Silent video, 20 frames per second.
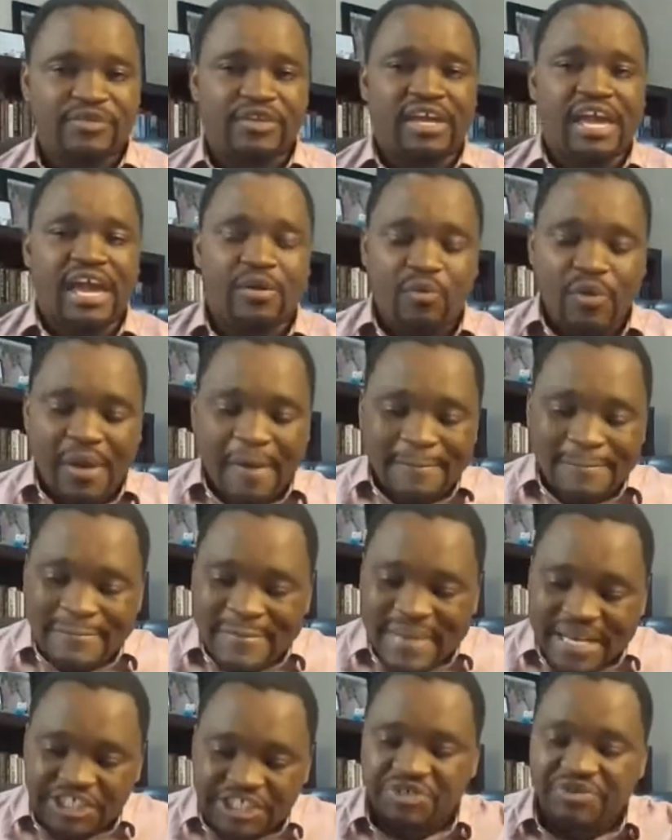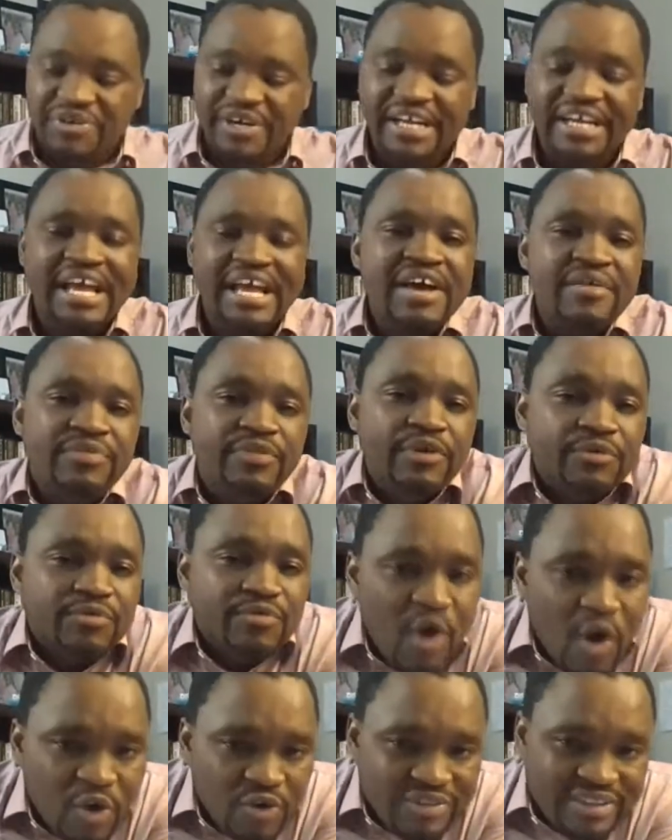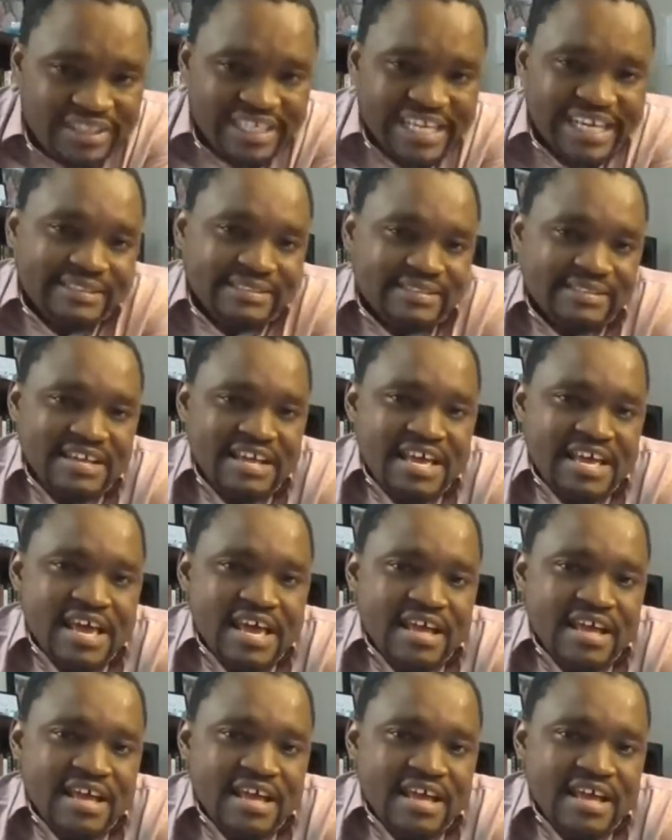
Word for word: Okay. We're measuring the wrong things.